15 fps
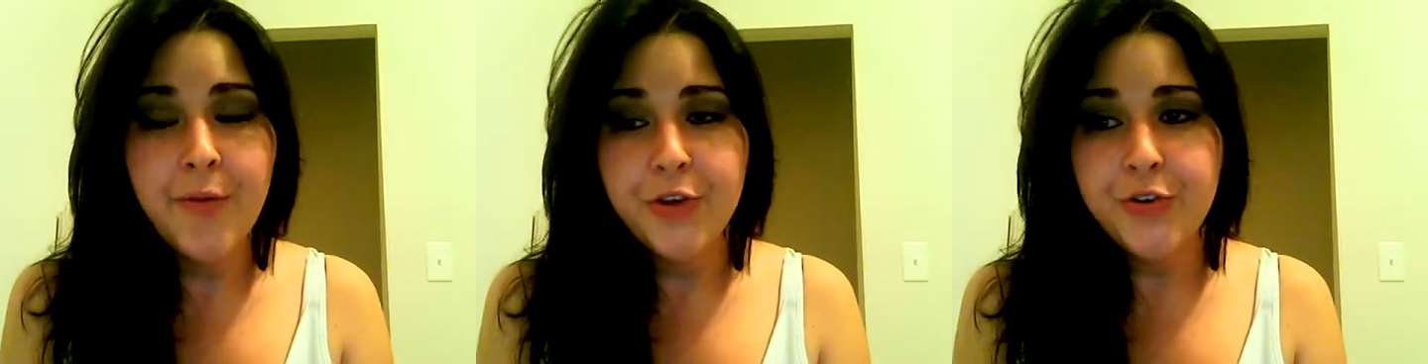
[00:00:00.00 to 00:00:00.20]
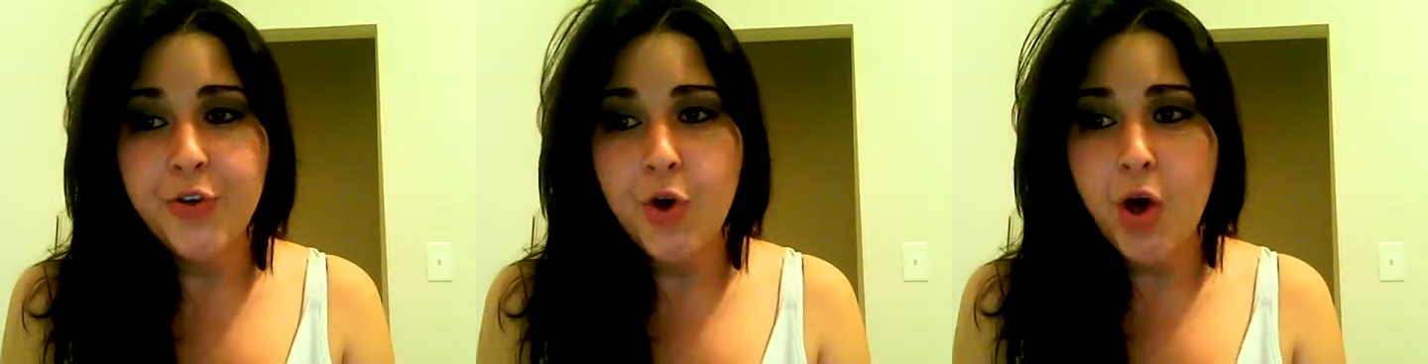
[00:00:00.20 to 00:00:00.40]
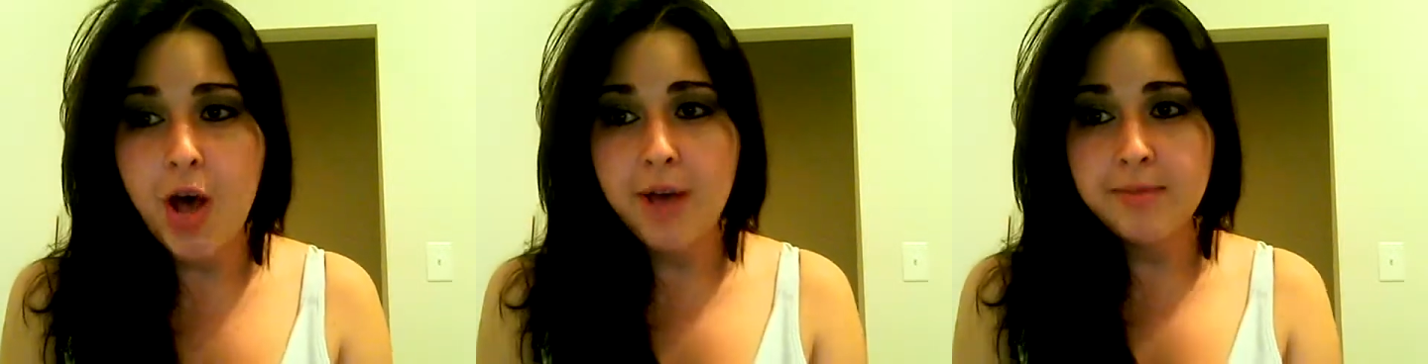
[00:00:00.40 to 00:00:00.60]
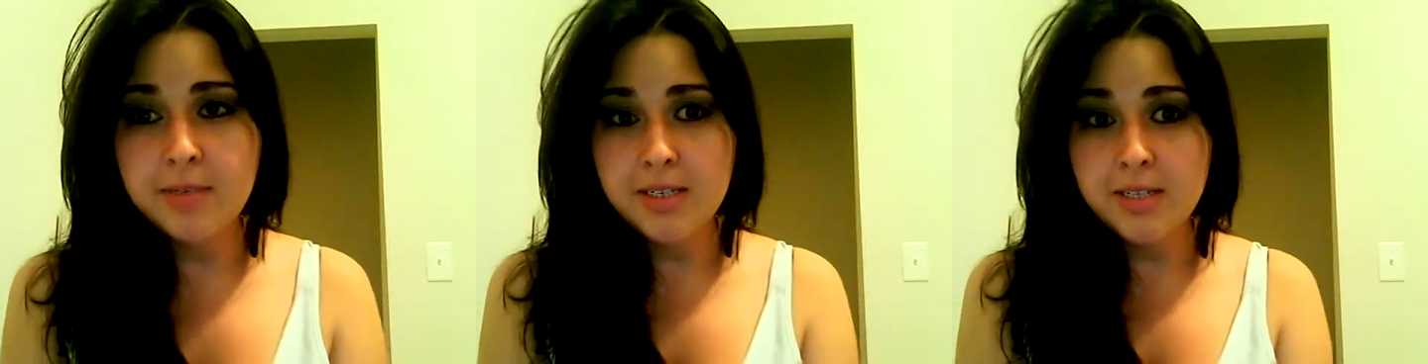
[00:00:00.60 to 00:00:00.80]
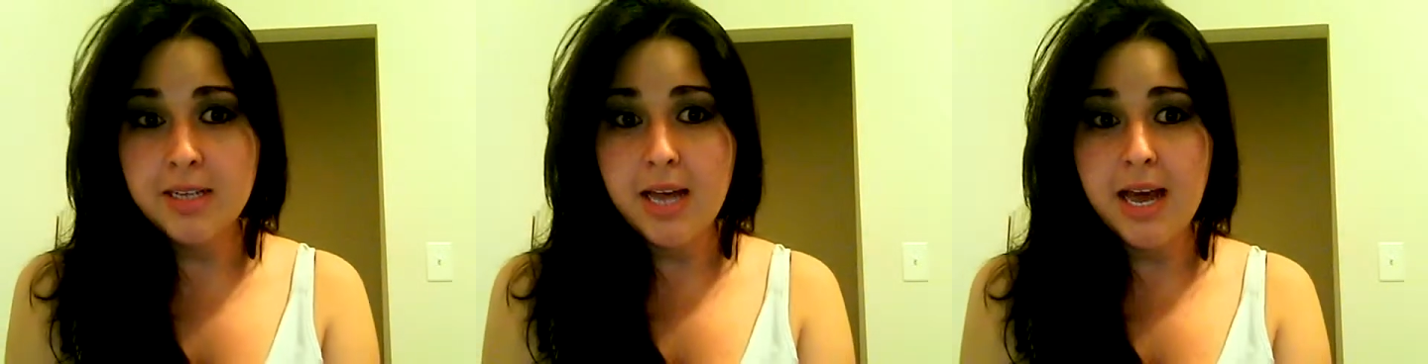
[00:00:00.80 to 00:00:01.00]
So I'm
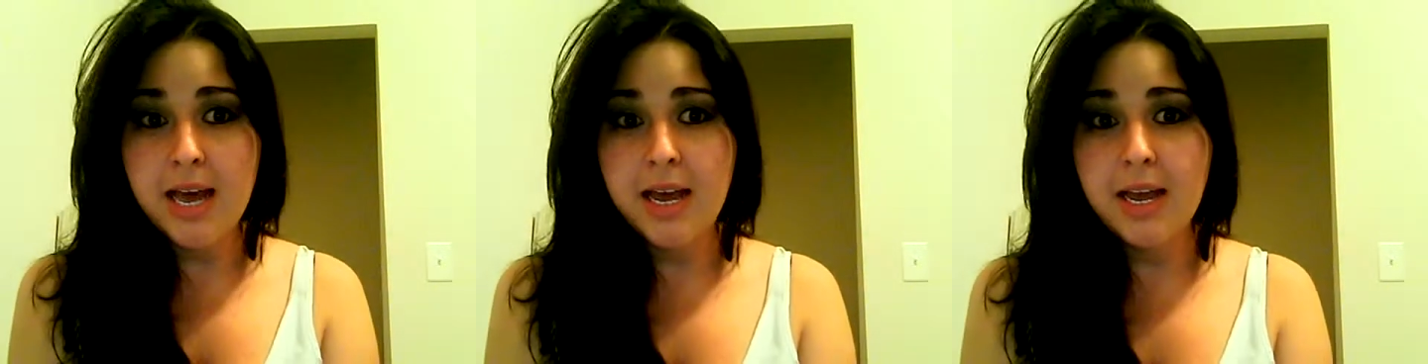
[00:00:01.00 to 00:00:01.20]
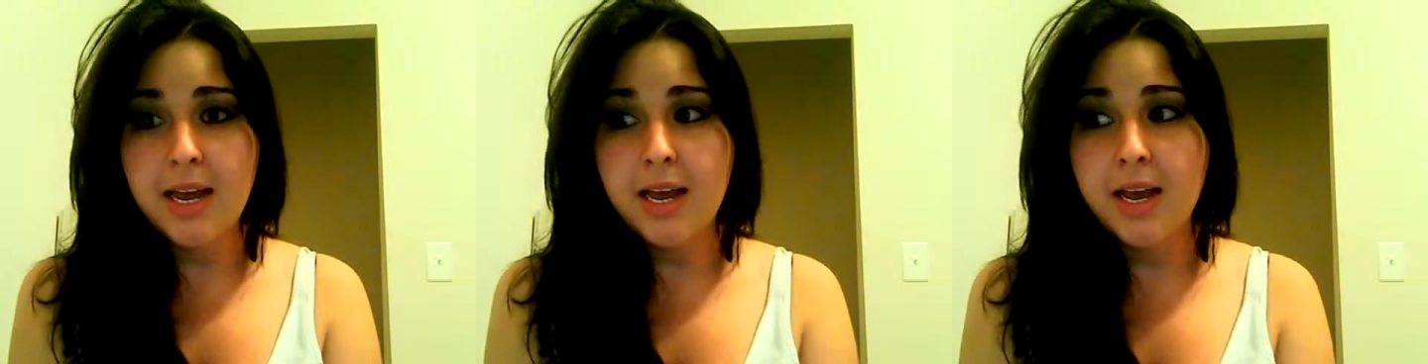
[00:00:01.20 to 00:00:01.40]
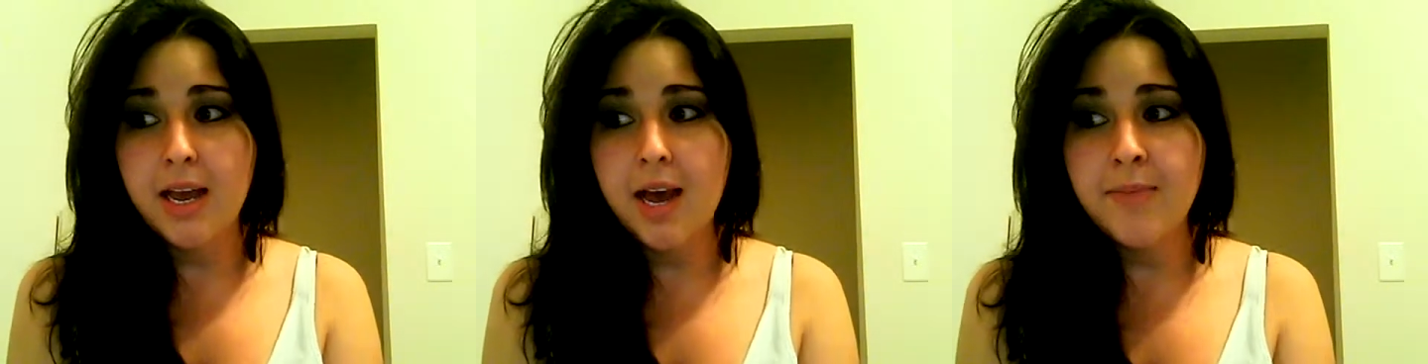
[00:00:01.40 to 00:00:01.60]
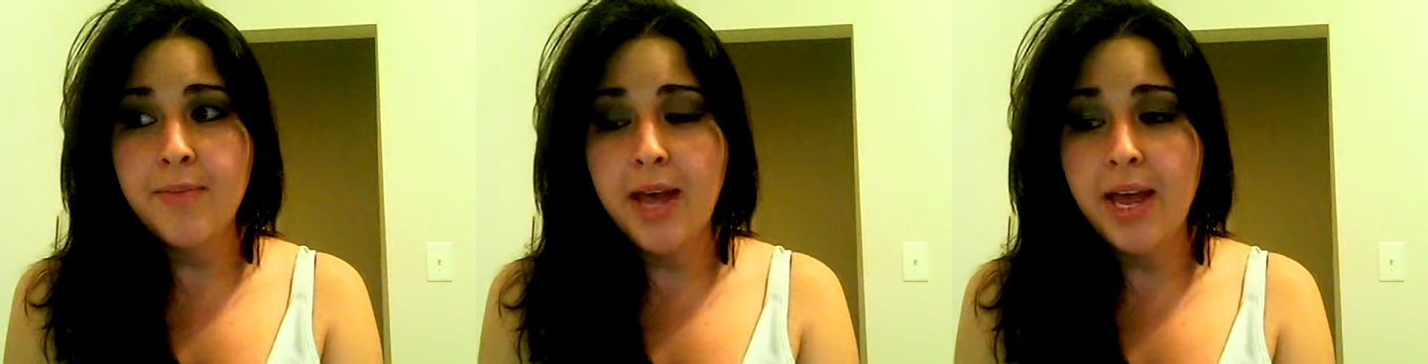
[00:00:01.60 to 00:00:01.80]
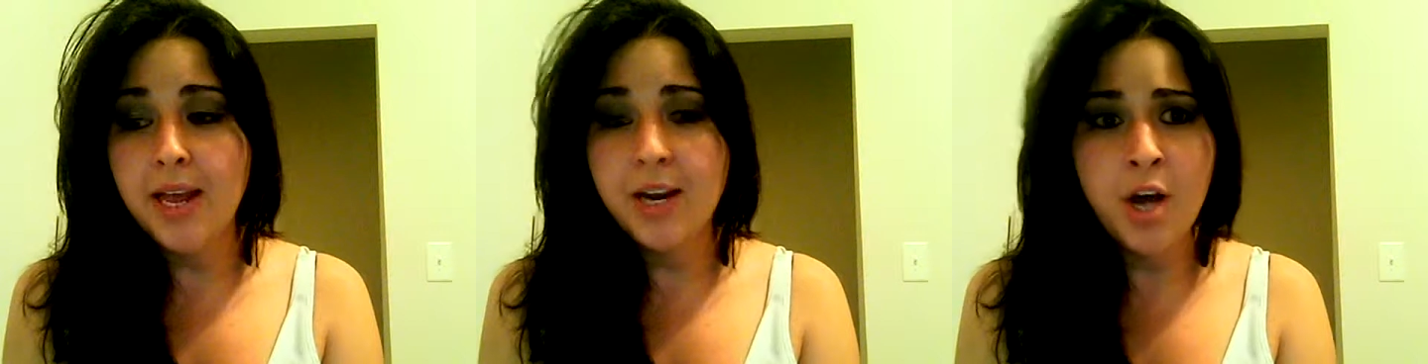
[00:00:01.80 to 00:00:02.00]

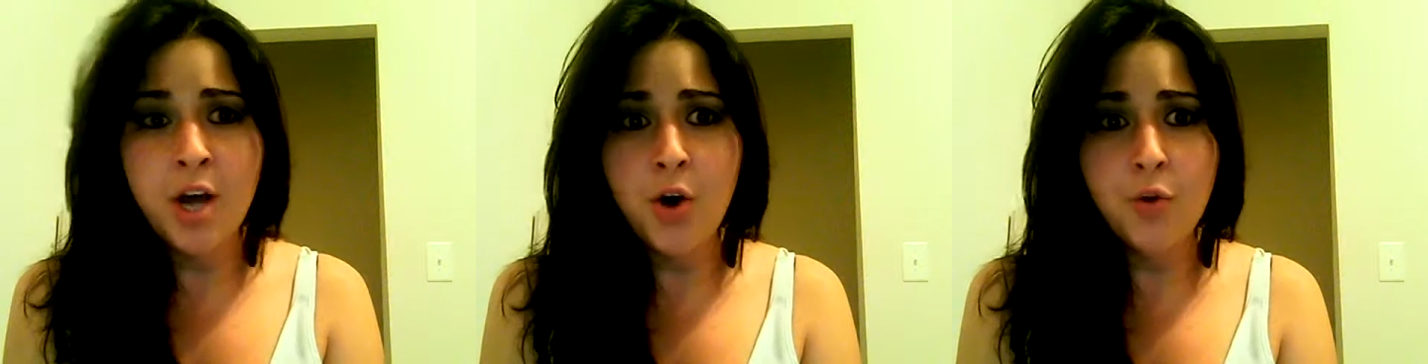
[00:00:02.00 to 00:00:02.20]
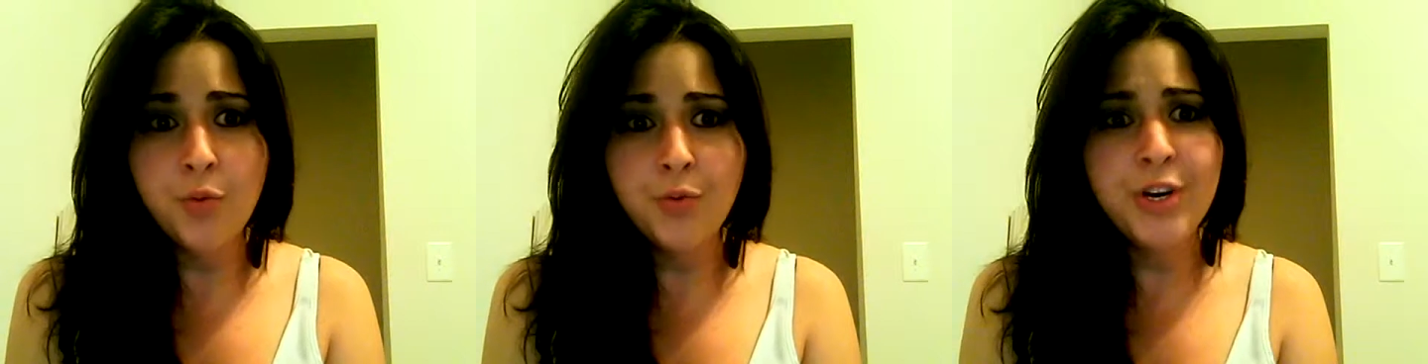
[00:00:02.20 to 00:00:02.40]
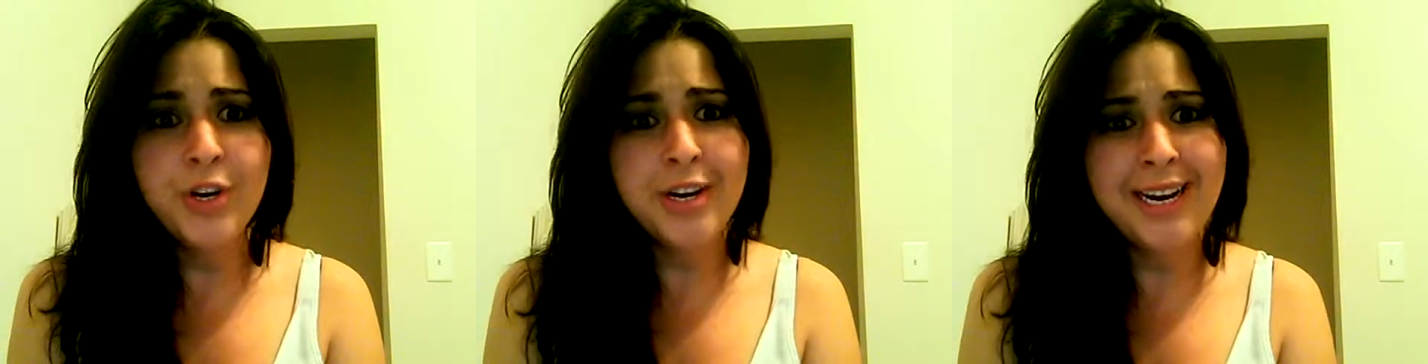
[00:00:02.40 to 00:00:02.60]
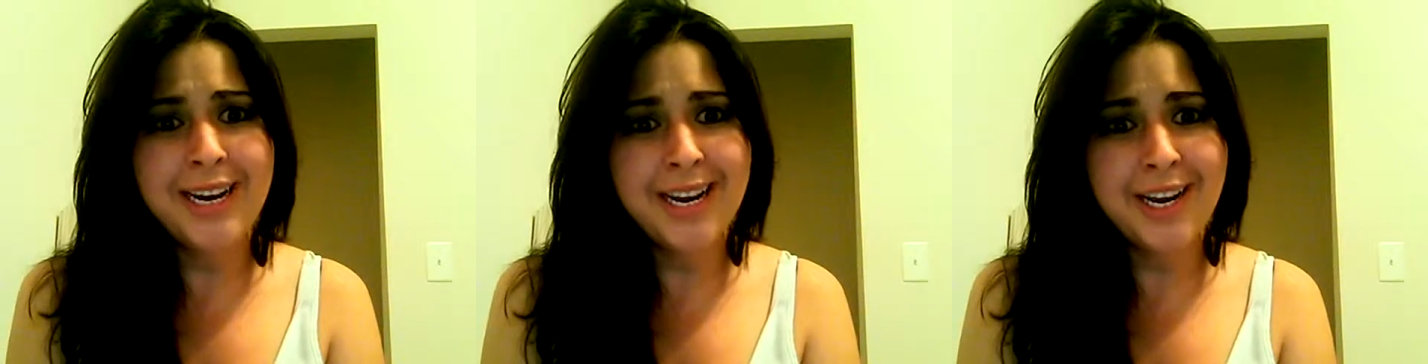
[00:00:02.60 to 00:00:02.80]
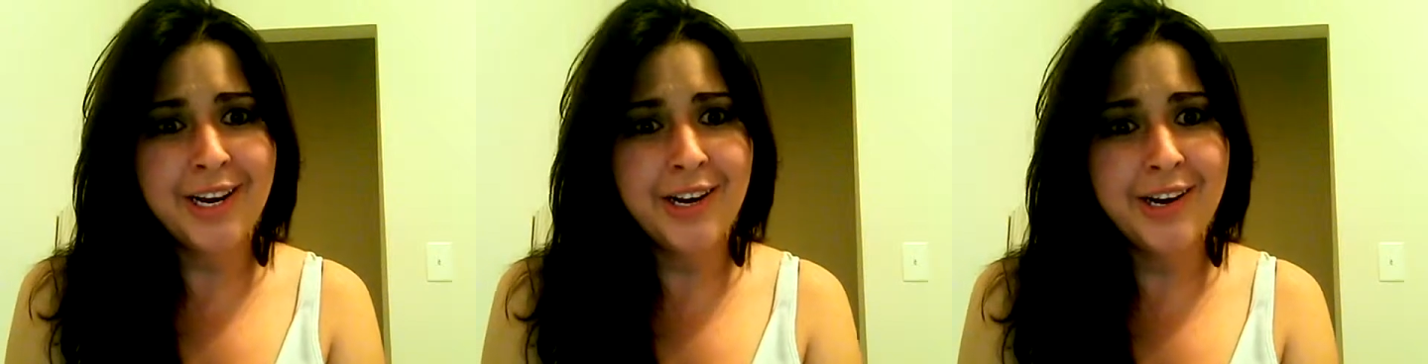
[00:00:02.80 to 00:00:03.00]
like, no, we're gonna
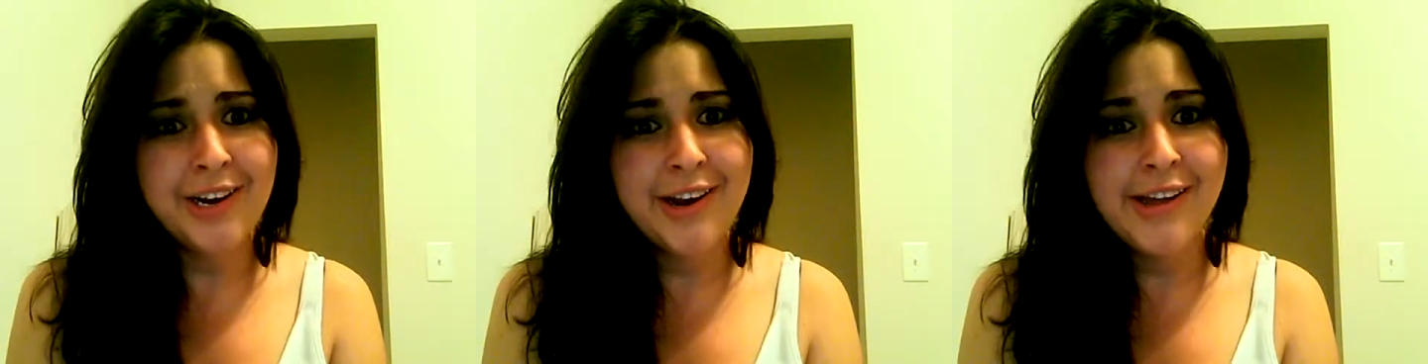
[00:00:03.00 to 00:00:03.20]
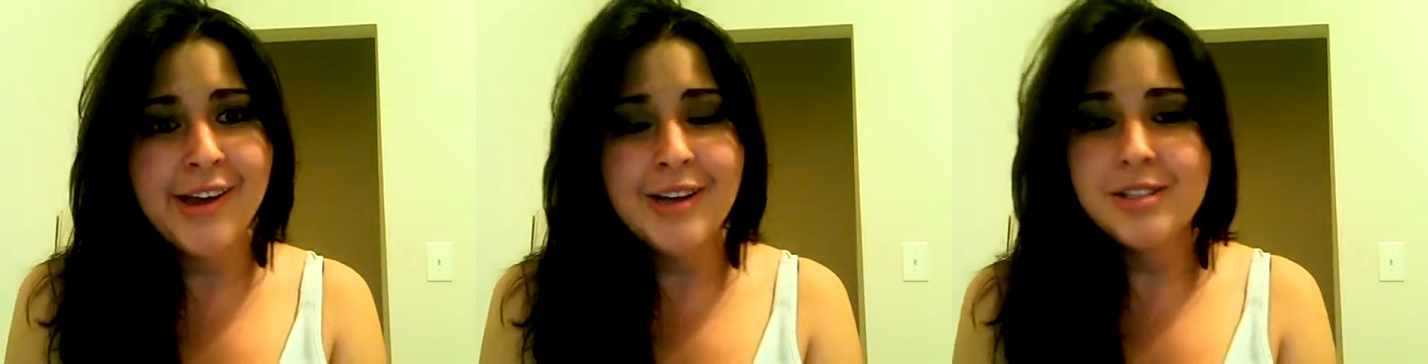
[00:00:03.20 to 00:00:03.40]
eat good.